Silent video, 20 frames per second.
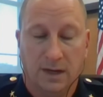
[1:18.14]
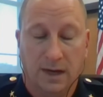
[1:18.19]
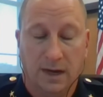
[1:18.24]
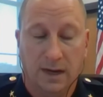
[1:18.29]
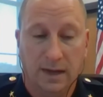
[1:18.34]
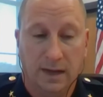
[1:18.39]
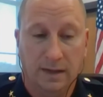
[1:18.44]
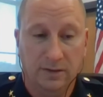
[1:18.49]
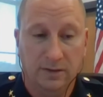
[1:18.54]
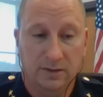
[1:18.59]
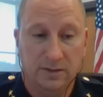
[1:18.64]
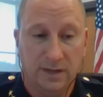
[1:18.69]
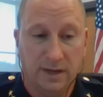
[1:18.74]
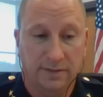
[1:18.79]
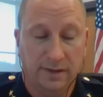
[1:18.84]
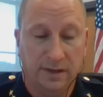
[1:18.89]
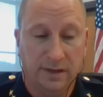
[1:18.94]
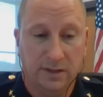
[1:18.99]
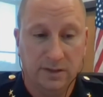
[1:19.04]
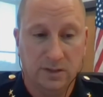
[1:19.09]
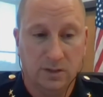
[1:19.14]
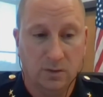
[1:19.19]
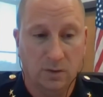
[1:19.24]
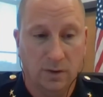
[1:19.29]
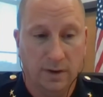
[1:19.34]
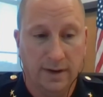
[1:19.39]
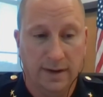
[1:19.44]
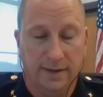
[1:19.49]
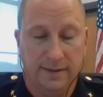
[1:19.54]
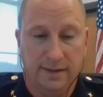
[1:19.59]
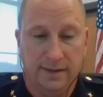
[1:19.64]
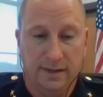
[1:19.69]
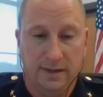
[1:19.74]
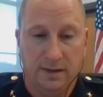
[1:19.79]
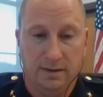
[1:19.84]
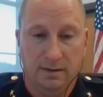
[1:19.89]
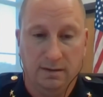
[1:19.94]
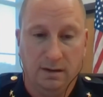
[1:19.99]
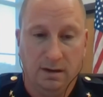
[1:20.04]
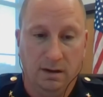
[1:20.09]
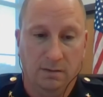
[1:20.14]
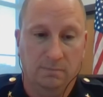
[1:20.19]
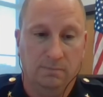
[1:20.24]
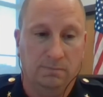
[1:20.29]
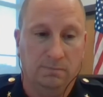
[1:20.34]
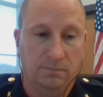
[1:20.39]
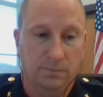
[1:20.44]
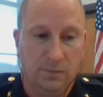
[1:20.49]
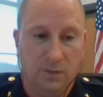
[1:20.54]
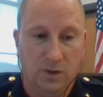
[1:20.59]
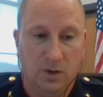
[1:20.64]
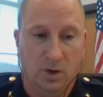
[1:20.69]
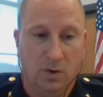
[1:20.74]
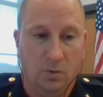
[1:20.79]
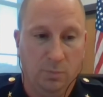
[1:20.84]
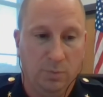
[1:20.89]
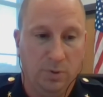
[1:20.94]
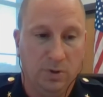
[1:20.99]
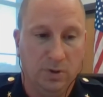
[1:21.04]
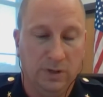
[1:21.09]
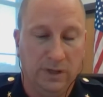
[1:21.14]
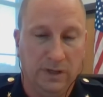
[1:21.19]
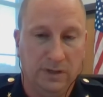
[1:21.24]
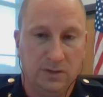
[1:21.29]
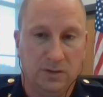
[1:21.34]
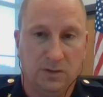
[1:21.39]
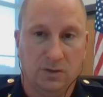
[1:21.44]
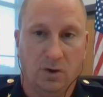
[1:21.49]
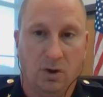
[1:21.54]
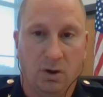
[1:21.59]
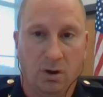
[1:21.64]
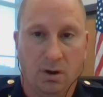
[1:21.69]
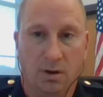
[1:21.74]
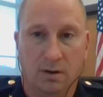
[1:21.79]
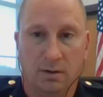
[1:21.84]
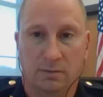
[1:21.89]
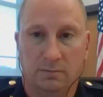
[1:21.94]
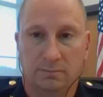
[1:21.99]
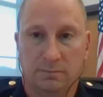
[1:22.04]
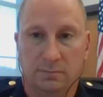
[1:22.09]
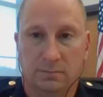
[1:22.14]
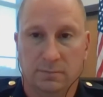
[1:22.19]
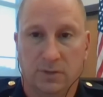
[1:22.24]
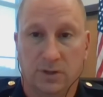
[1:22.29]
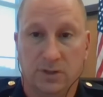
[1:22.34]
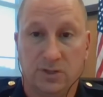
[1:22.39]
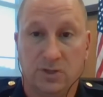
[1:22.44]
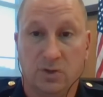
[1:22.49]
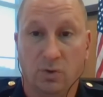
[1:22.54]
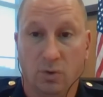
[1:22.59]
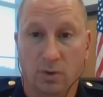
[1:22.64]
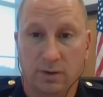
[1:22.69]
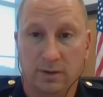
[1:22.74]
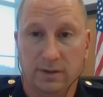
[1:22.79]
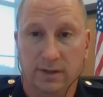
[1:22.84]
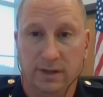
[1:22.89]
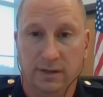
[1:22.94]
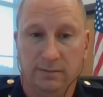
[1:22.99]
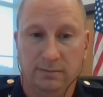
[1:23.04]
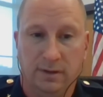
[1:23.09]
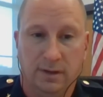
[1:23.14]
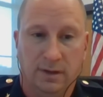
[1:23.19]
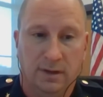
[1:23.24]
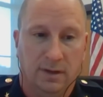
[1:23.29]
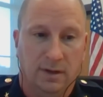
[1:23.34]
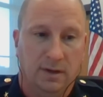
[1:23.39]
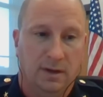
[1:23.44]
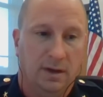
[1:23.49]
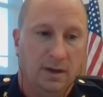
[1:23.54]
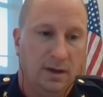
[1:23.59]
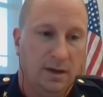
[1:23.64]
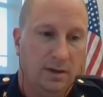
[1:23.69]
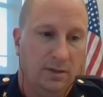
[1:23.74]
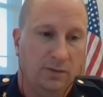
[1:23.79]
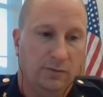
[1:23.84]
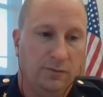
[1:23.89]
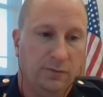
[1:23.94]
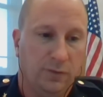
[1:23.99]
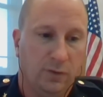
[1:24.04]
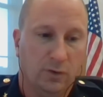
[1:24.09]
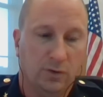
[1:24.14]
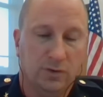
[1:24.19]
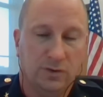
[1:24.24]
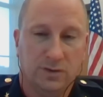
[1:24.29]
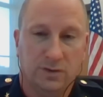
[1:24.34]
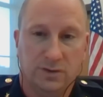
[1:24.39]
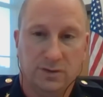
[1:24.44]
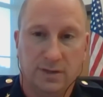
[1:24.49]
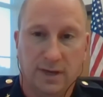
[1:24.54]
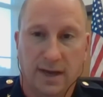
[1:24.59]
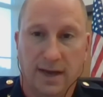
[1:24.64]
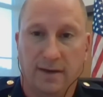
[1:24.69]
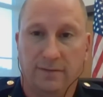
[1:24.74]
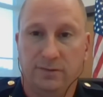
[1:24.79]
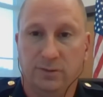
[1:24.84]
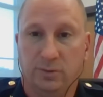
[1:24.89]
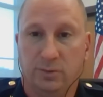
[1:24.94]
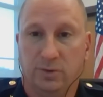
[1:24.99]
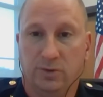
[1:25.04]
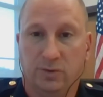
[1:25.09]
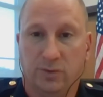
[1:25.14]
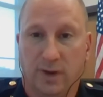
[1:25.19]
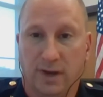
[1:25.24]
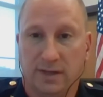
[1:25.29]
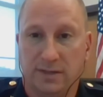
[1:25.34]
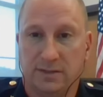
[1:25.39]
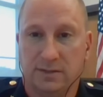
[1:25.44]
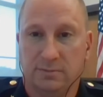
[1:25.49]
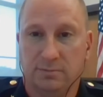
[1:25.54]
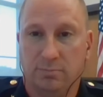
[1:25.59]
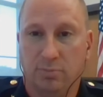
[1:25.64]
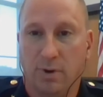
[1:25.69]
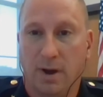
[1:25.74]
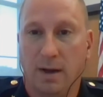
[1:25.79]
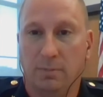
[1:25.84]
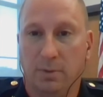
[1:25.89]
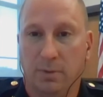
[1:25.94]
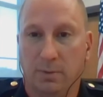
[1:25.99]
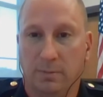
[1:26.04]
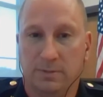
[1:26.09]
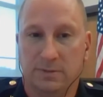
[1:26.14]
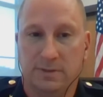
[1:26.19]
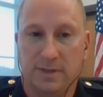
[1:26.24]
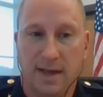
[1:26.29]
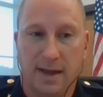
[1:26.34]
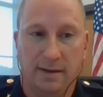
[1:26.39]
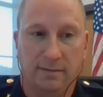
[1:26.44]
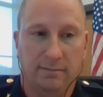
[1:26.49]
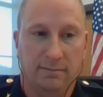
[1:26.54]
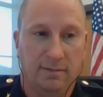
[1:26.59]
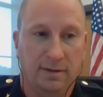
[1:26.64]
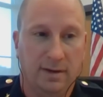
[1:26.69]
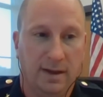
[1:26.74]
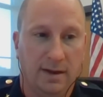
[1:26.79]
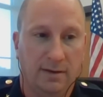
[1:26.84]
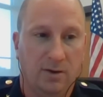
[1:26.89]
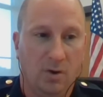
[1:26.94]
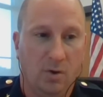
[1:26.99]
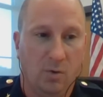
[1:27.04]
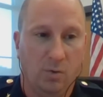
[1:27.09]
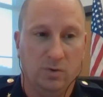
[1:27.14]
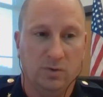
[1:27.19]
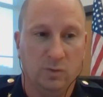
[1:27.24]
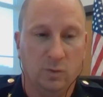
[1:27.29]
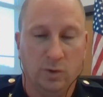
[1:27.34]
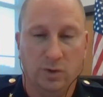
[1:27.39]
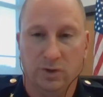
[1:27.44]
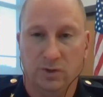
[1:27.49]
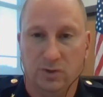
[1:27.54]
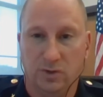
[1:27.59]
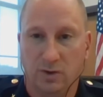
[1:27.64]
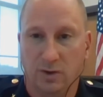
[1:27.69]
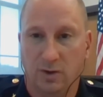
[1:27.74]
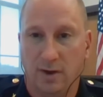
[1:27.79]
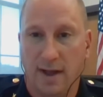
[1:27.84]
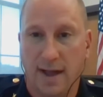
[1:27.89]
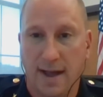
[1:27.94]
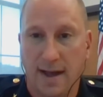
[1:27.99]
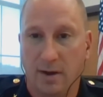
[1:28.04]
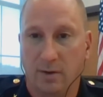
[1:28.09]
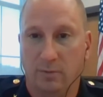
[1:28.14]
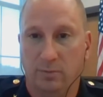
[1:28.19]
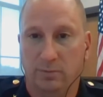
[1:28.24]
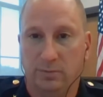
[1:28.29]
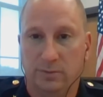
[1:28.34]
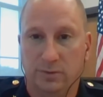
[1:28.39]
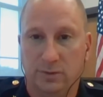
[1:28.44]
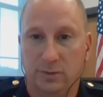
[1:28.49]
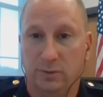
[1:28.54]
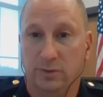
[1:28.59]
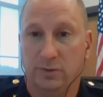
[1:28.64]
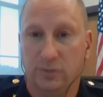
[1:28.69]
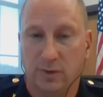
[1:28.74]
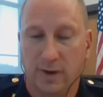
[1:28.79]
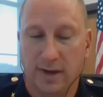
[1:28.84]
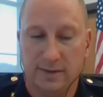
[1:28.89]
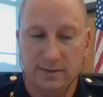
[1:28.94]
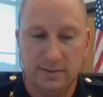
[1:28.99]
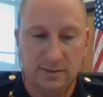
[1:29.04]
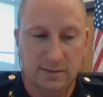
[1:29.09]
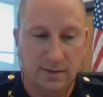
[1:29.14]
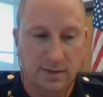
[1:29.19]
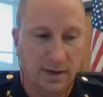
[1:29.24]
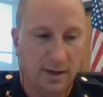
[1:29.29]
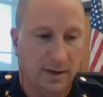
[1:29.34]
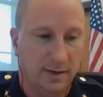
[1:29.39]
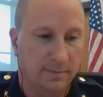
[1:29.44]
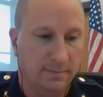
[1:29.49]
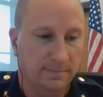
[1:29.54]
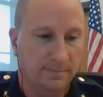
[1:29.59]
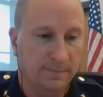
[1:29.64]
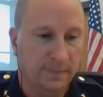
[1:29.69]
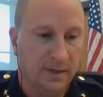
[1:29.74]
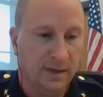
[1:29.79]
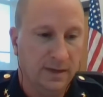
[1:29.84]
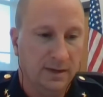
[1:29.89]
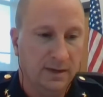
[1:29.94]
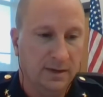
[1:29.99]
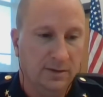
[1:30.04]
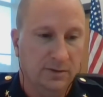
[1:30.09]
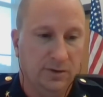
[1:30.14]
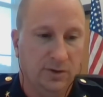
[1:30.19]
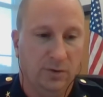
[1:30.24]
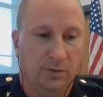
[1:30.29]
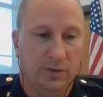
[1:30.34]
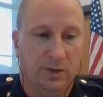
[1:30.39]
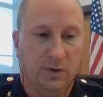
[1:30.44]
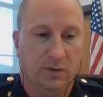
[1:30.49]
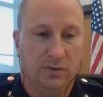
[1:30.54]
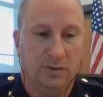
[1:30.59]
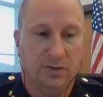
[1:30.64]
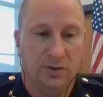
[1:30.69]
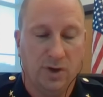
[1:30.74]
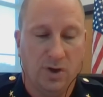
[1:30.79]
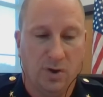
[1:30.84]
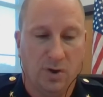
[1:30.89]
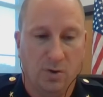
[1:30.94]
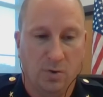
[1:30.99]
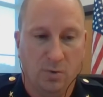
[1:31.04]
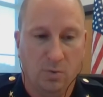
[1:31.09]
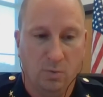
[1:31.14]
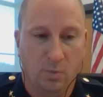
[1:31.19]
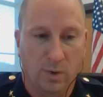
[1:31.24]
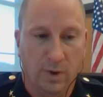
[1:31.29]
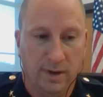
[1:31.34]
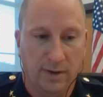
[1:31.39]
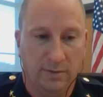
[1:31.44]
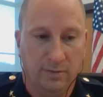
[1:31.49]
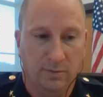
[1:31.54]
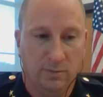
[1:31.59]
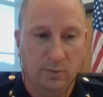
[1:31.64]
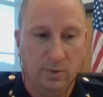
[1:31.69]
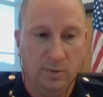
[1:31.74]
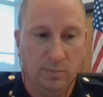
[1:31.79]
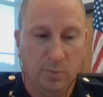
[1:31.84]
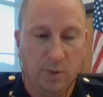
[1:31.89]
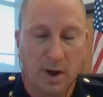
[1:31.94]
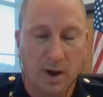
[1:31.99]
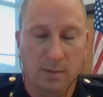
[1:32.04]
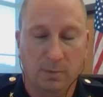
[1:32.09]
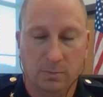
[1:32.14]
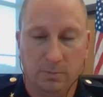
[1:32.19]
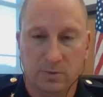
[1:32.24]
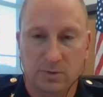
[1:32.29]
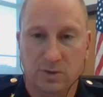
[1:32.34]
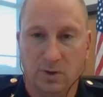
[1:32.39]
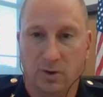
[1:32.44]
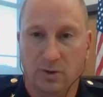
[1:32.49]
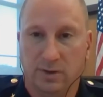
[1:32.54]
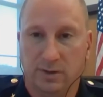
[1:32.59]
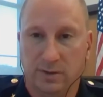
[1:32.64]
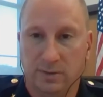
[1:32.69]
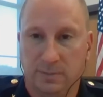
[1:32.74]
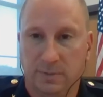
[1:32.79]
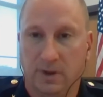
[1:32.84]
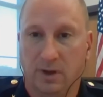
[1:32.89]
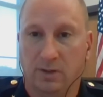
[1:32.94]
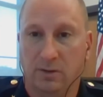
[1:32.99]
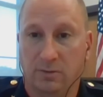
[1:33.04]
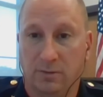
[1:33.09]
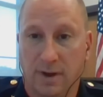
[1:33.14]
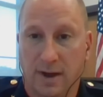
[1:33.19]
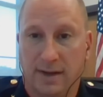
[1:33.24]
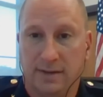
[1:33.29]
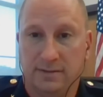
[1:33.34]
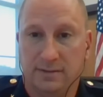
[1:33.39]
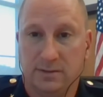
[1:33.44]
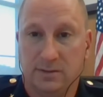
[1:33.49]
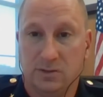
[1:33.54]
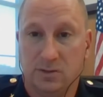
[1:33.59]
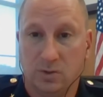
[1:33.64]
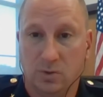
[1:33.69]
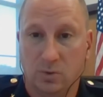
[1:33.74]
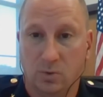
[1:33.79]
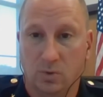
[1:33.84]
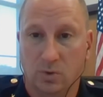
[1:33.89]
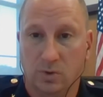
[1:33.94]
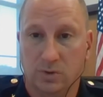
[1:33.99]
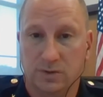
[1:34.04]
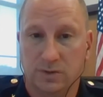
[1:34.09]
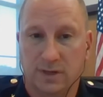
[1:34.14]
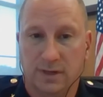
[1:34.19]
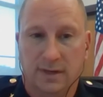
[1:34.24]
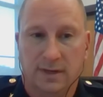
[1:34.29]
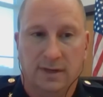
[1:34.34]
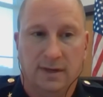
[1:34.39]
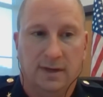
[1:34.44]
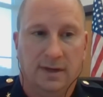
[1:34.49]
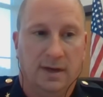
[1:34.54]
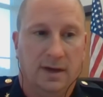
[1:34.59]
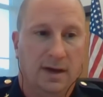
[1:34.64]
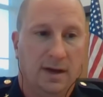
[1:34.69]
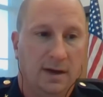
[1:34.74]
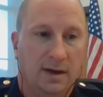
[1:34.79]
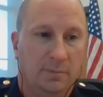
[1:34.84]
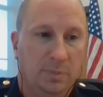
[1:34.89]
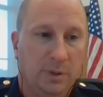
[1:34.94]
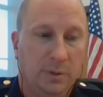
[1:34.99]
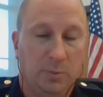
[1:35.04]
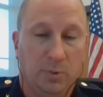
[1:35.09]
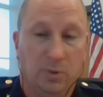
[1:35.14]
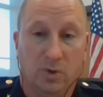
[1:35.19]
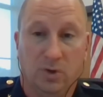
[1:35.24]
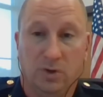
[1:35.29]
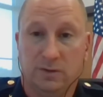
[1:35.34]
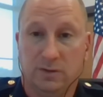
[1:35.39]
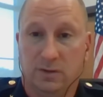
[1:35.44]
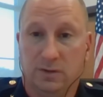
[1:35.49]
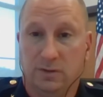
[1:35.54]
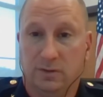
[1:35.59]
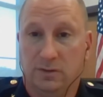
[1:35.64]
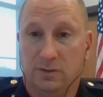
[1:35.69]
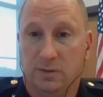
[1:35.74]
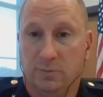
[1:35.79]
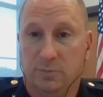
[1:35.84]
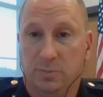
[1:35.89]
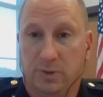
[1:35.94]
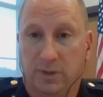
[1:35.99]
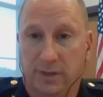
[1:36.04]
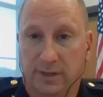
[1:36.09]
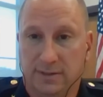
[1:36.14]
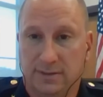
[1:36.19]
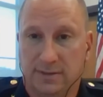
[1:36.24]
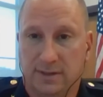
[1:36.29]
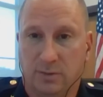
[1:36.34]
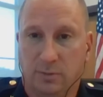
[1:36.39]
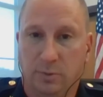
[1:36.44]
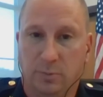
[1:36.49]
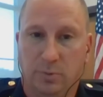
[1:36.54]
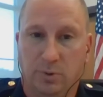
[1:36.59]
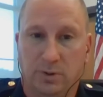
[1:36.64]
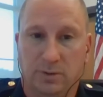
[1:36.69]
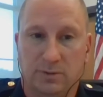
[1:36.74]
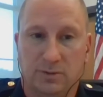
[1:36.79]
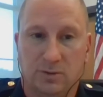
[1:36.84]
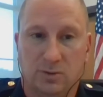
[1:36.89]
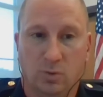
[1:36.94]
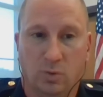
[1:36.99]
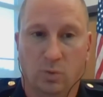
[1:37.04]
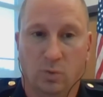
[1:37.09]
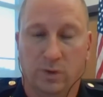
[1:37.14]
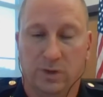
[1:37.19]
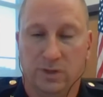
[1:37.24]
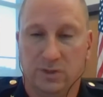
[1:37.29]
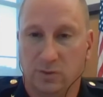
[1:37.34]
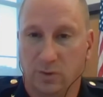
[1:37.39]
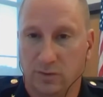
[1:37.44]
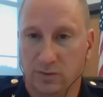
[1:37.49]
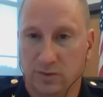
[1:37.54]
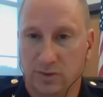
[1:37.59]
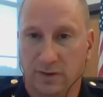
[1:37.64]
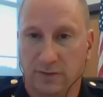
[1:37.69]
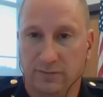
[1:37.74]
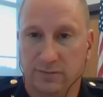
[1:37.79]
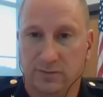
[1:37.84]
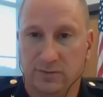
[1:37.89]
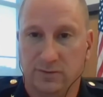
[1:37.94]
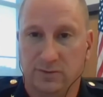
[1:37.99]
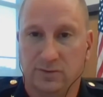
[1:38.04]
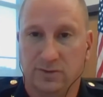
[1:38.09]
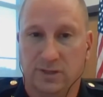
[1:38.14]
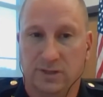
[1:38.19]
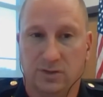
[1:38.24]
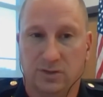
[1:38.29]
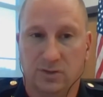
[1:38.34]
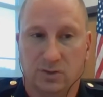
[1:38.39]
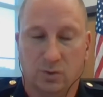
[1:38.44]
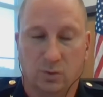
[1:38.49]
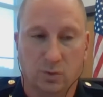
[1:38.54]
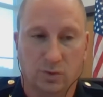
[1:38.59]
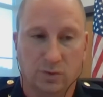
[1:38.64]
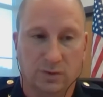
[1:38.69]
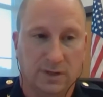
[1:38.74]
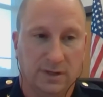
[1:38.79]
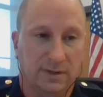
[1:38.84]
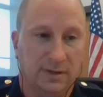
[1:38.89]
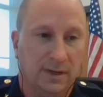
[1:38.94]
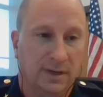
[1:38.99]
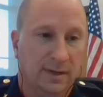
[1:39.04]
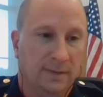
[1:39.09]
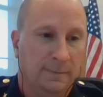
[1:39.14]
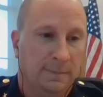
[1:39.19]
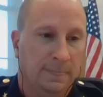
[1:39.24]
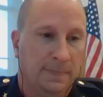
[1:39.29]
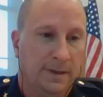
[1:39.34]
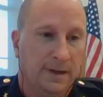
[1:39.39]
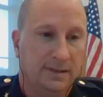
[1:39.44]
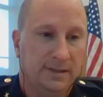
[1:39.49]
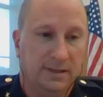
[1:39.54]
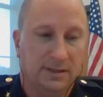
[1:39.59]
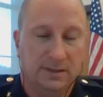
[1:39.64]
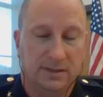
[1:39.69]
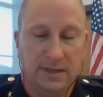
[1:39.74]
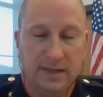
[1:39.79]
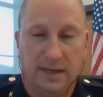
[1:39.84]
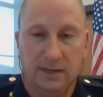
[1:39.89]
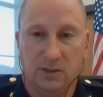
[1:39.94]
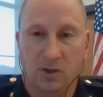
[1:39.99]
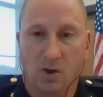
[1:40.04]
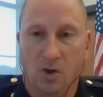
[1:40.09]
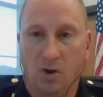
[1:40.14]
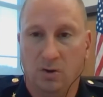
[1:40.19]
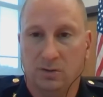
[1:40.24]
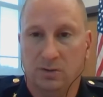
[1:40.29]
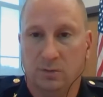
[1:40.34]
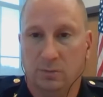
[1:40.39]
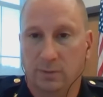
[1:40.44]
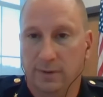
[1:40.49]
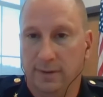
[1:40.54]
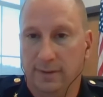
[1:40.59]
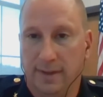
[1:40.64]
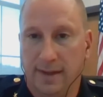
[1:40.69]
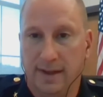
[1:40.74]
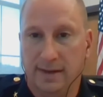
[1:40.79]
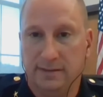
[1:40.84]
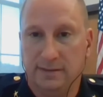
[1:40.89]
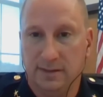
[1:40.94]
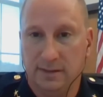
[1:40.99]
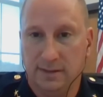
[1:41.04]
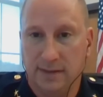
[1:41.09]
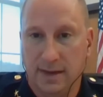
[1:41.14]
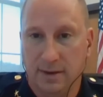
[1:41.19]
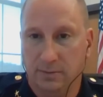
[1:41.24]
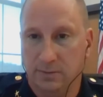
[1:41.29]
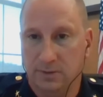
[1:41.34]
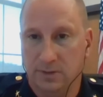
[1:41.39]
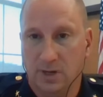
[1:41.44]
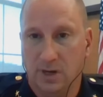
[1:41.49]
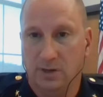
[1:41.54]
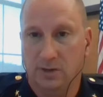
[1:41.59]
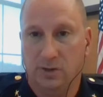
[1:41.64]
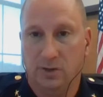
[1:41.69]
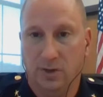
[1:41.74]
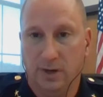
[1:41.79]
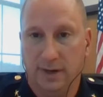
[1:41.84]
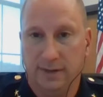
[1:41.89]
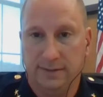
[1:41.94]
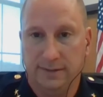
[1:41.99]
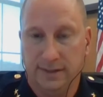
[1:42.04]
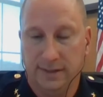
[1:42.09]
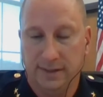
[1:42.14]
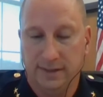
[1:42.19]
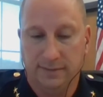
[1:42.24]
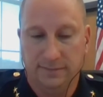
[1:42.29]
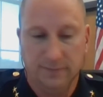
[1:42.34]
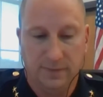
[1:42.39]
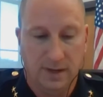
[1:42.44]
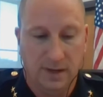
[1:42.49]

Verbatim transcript: I, I listen. I think it's a great idea. Um, you know, police are historically uh, the first to have to address problems that that no one's really sure how to address. Um, you know, years ago when when problems started to be on the rise in schools, uh, people looked to police, and we put school resource officers in the schools. And it didn't take long to realize that that was not a good idea.